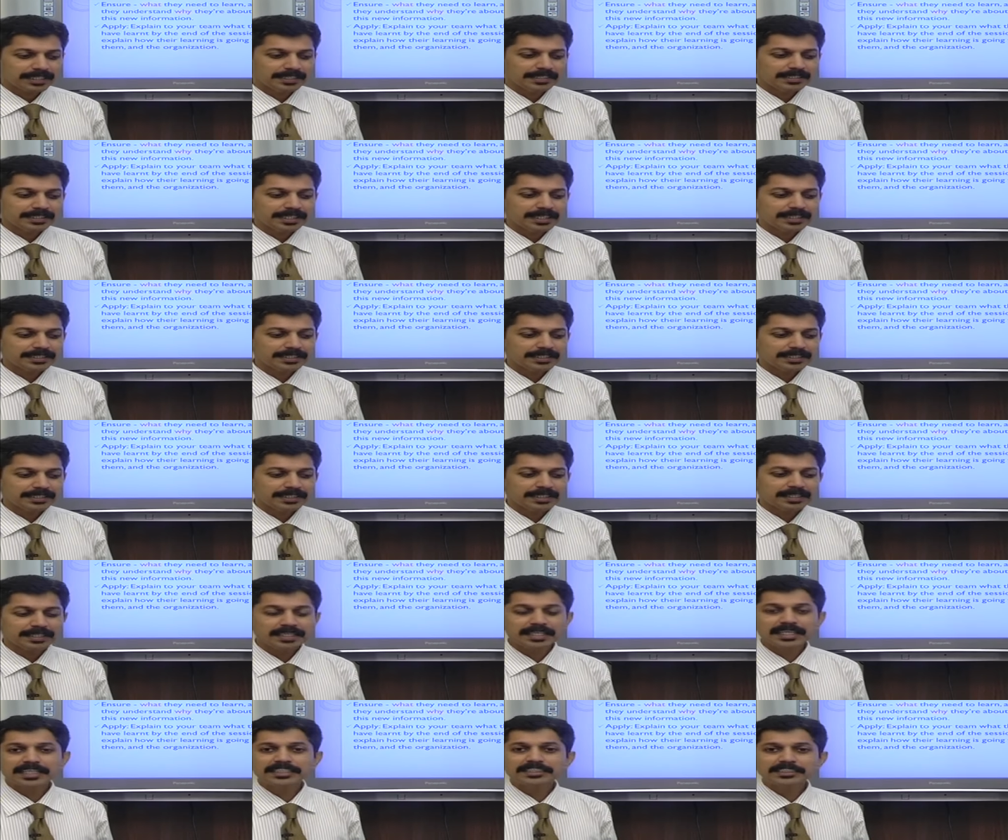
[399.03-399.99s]
Then
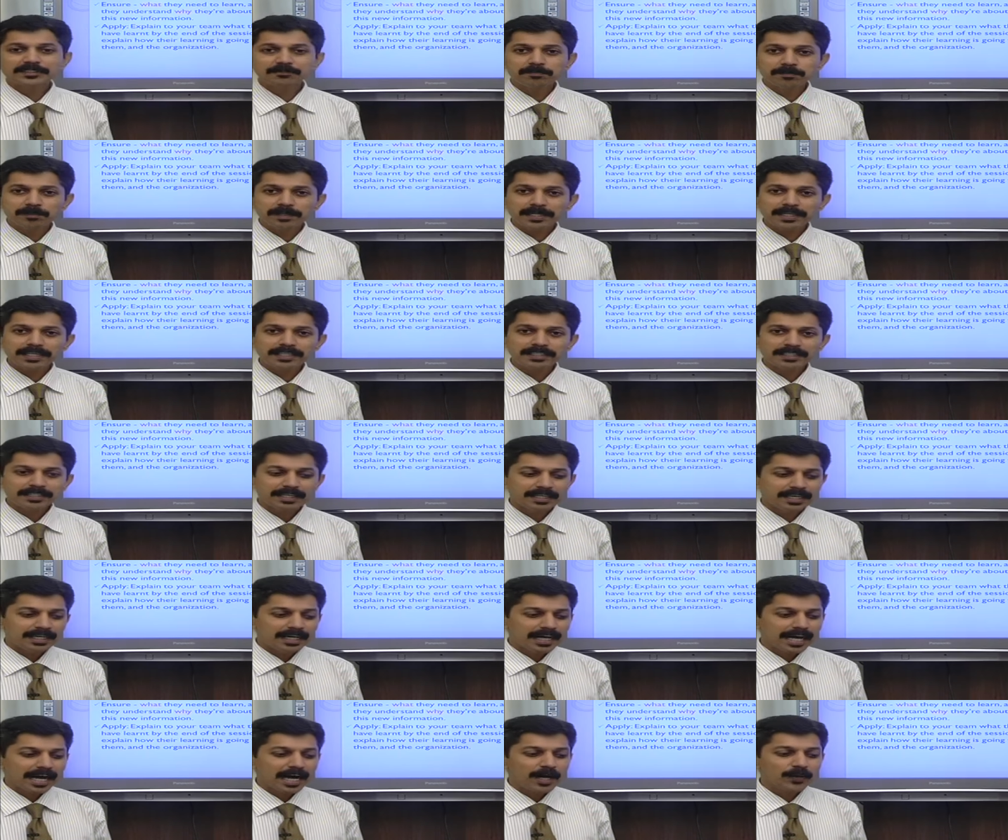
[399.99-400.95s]

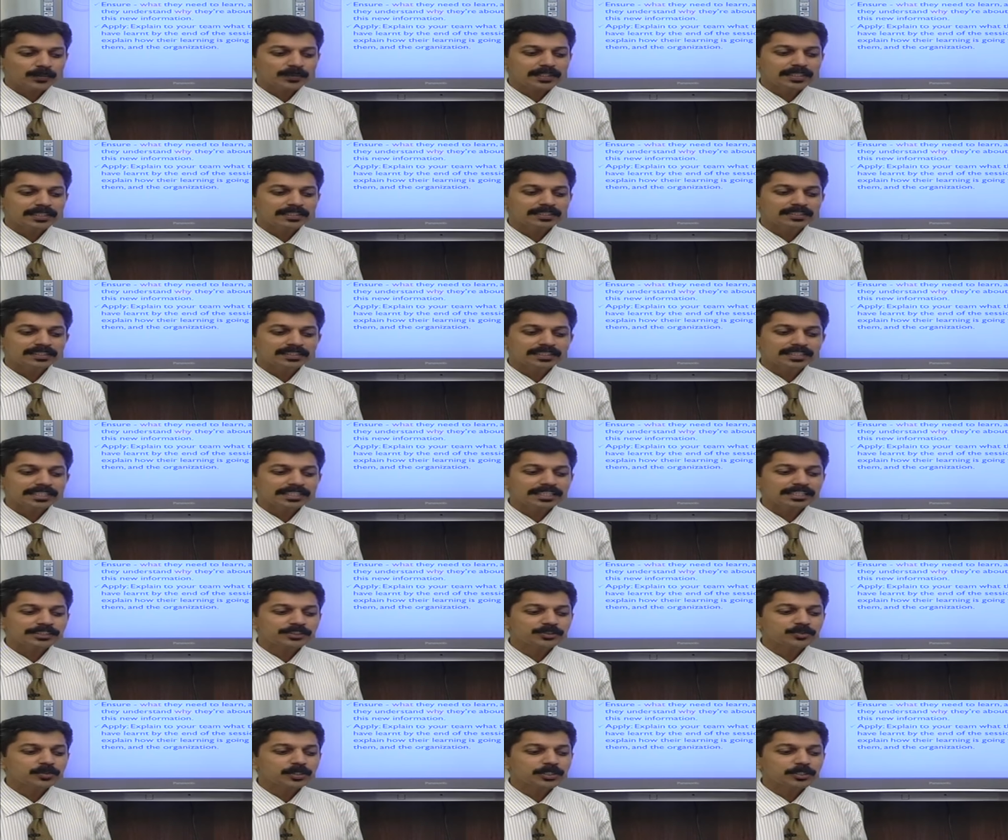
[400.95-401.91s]
explain how their learning
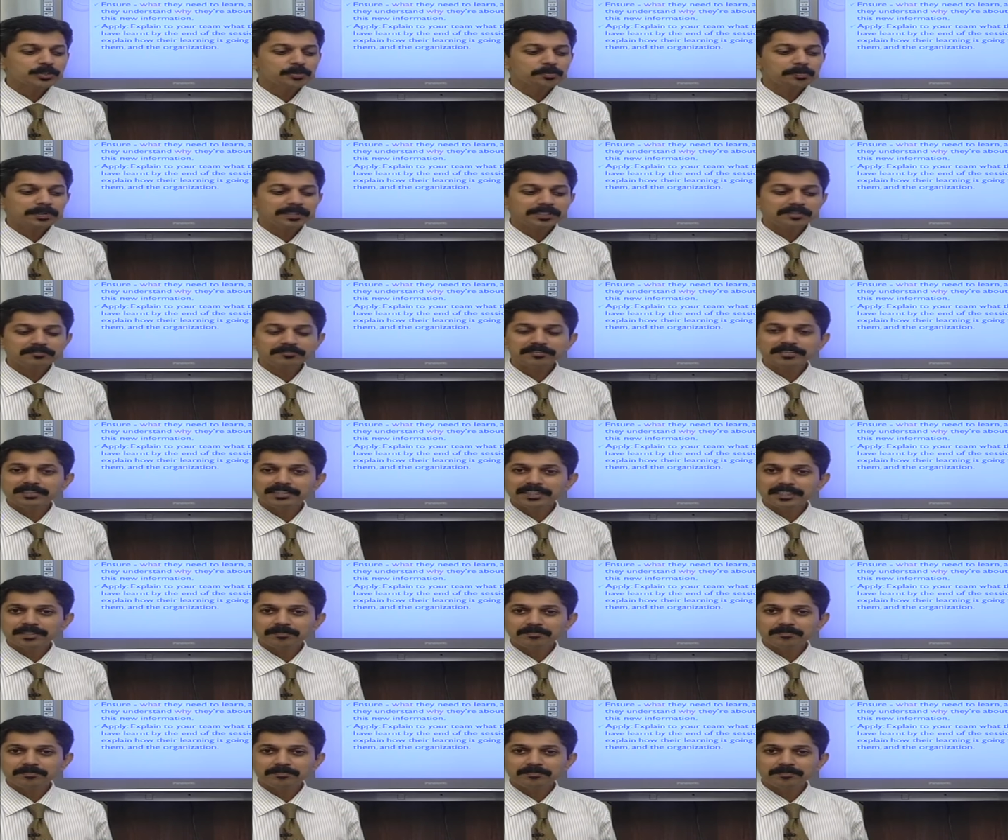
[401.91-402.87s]
is going to benefit
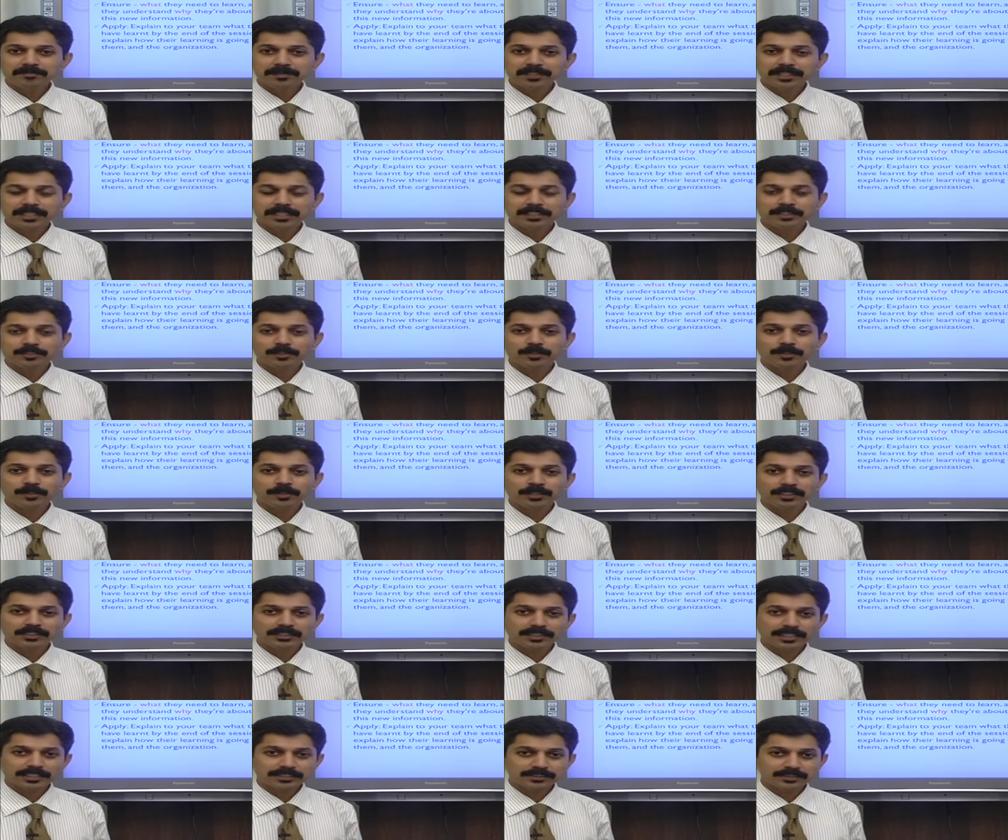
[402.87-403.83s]
them and the
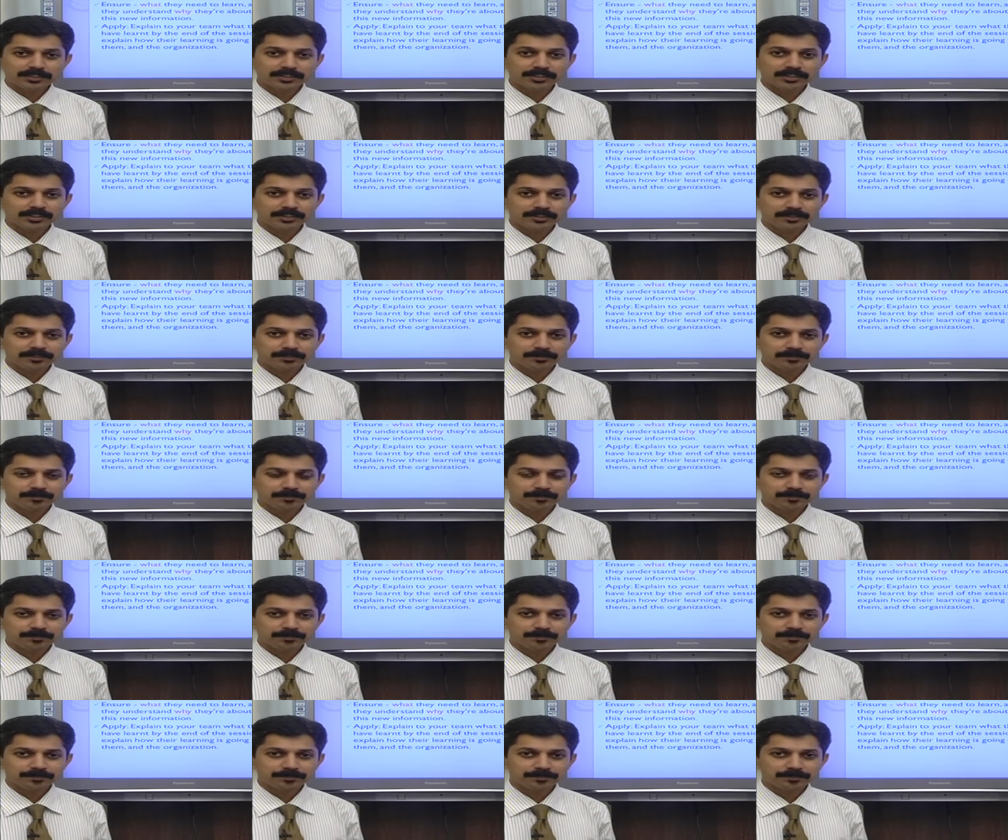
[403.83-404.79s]
organization.
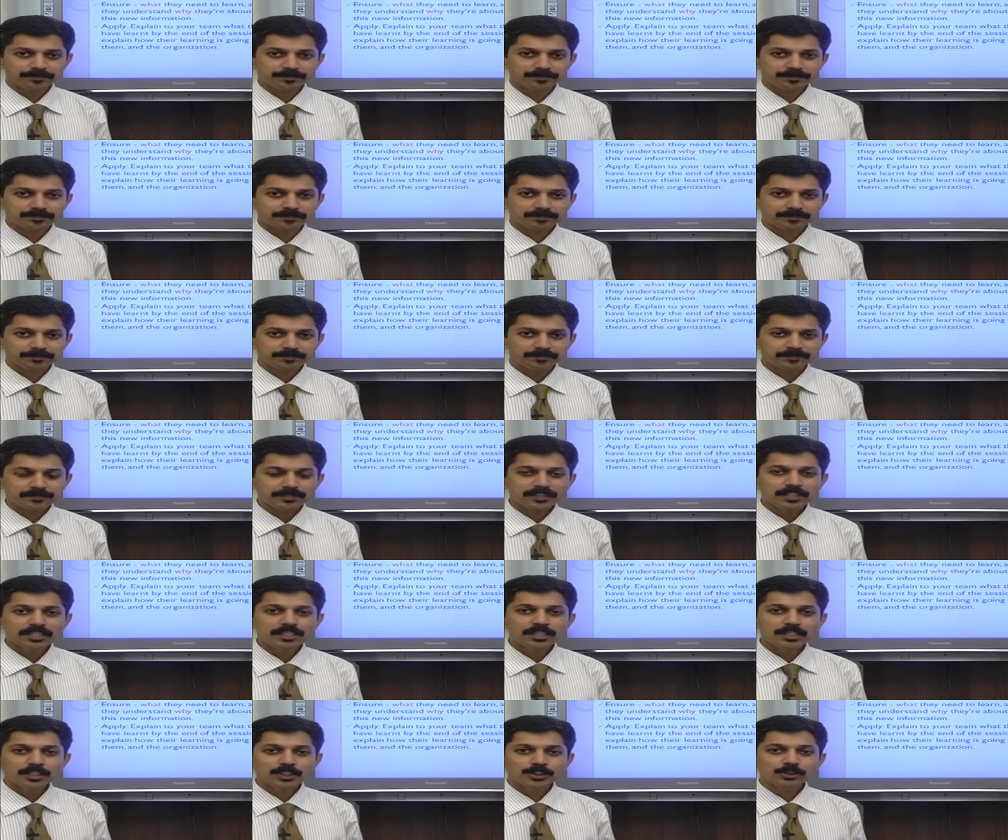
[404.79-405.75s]

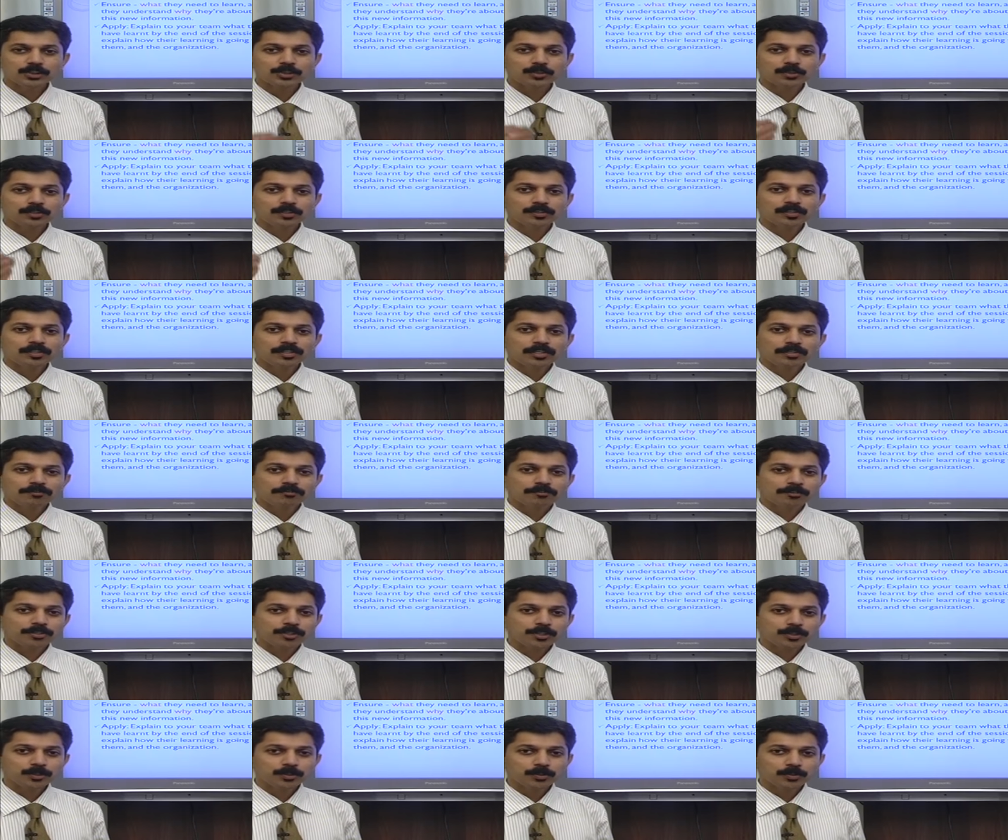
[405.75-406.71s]
So
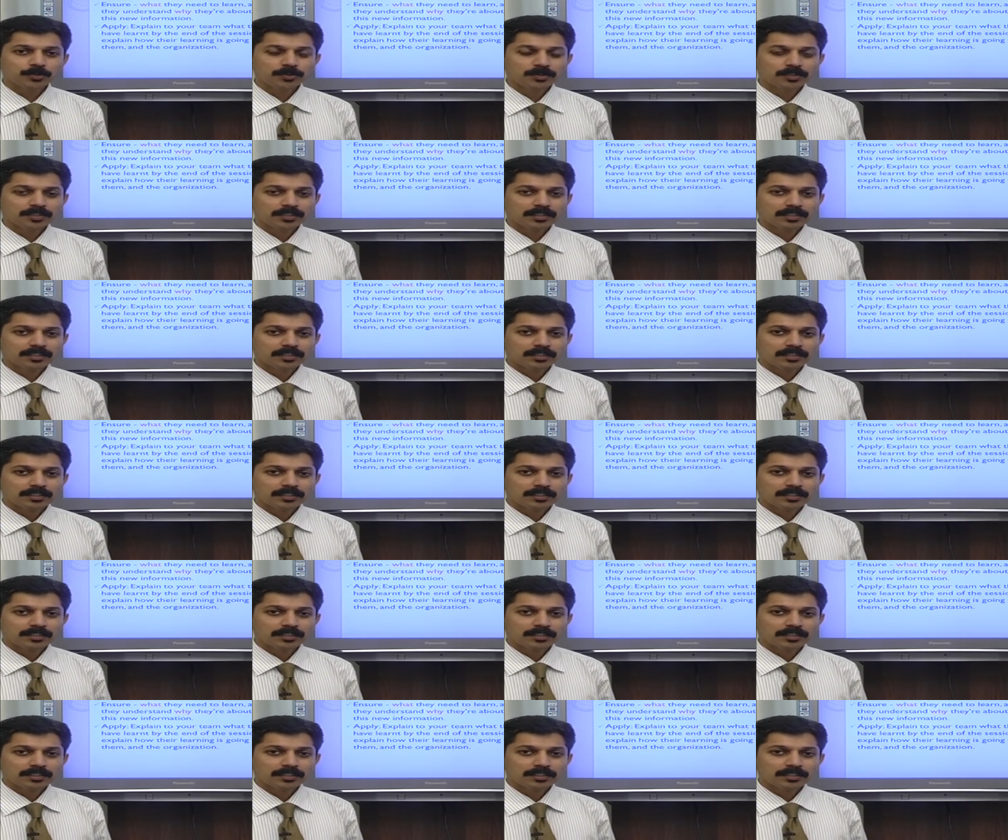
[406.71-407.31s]
for you,